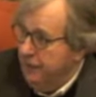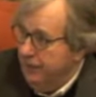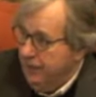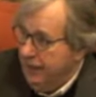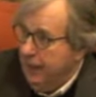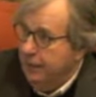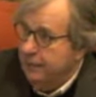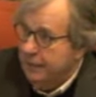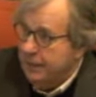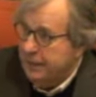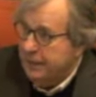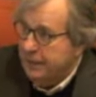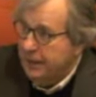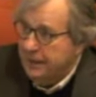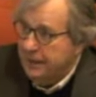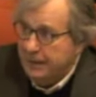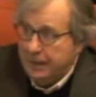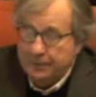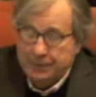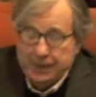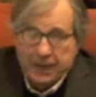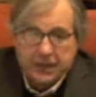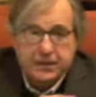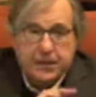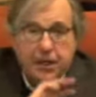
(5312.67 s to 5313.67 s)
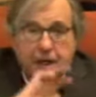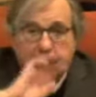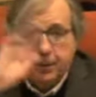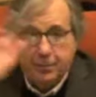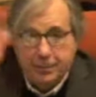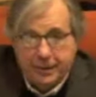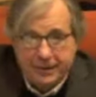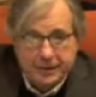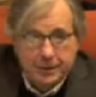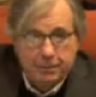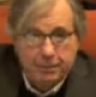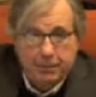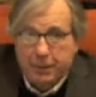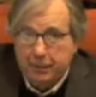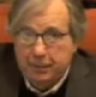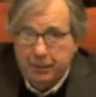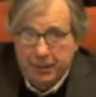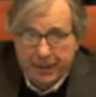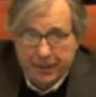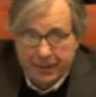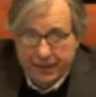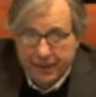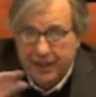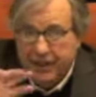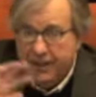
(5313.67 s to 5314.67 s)
I mean, and I'm not talking about the
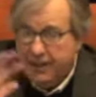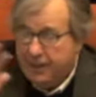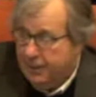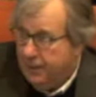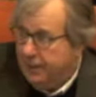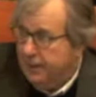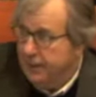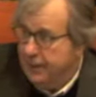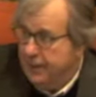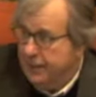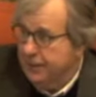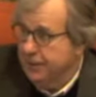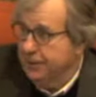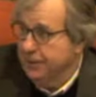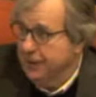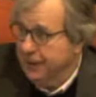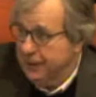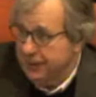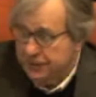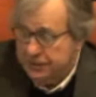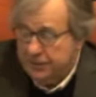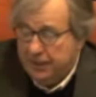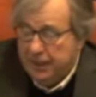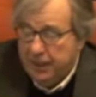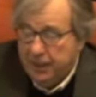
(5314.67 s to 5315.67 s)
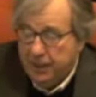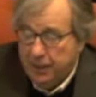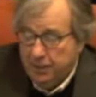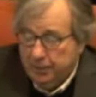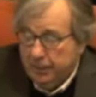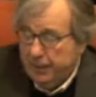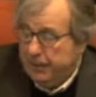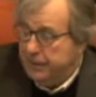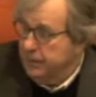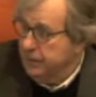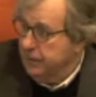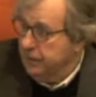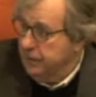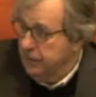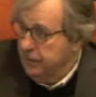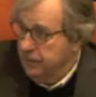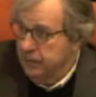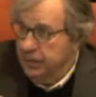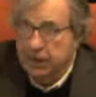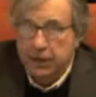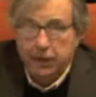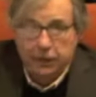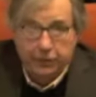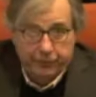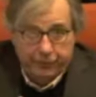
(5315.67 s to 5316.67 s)
public hearings, but,
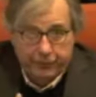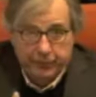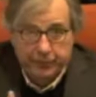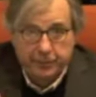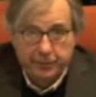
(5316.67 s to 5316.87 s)
you know,